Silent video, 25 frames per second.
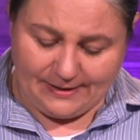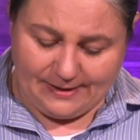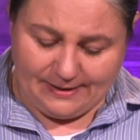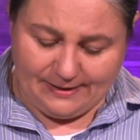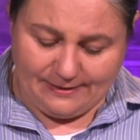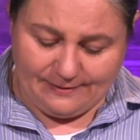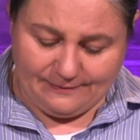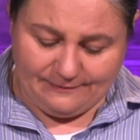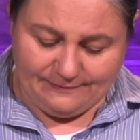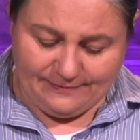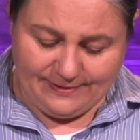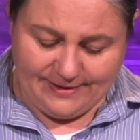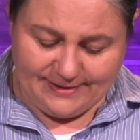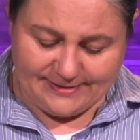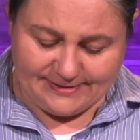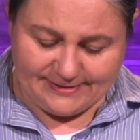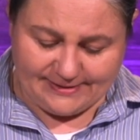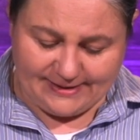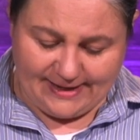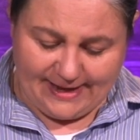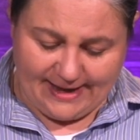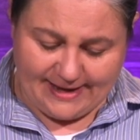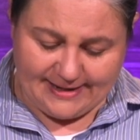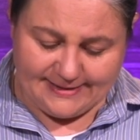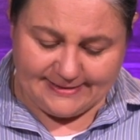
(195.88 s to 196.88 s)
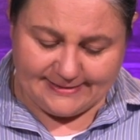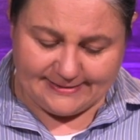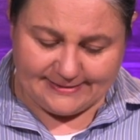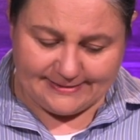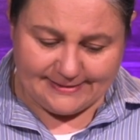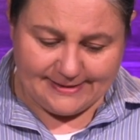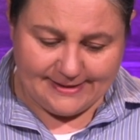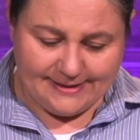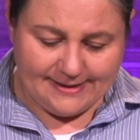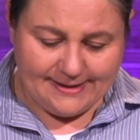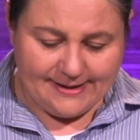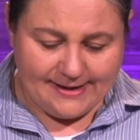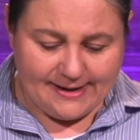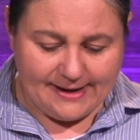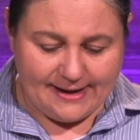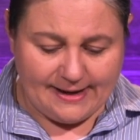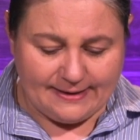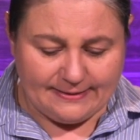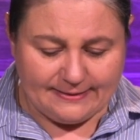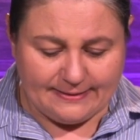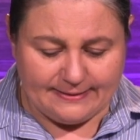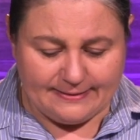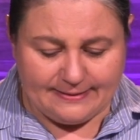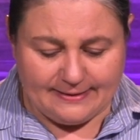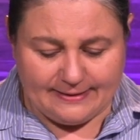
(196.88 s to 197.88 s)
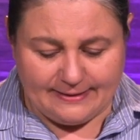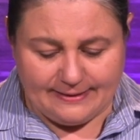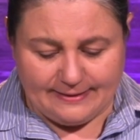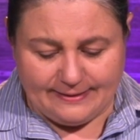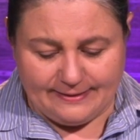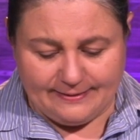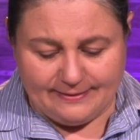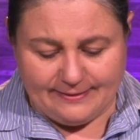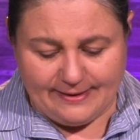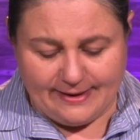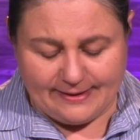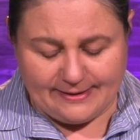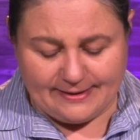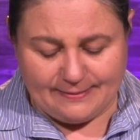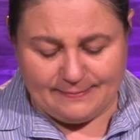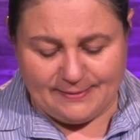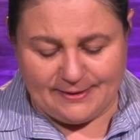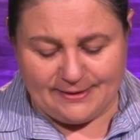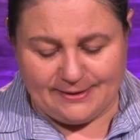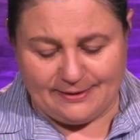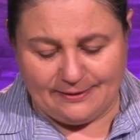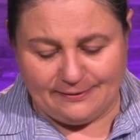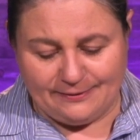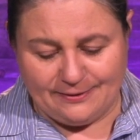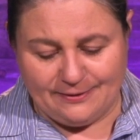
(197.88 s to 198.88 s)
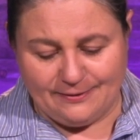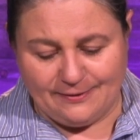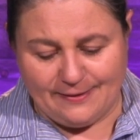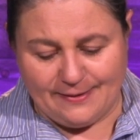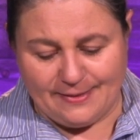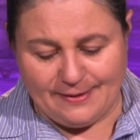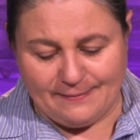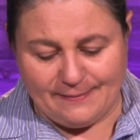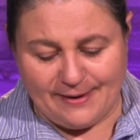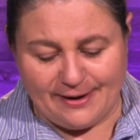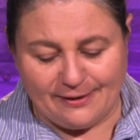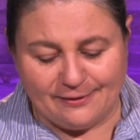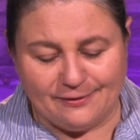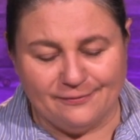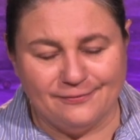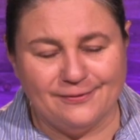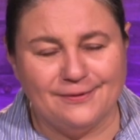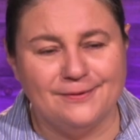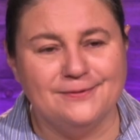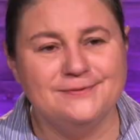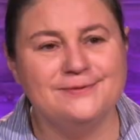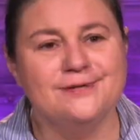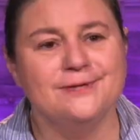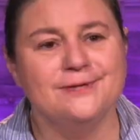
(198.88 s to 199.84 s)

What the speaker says: of this case and the material on the microphones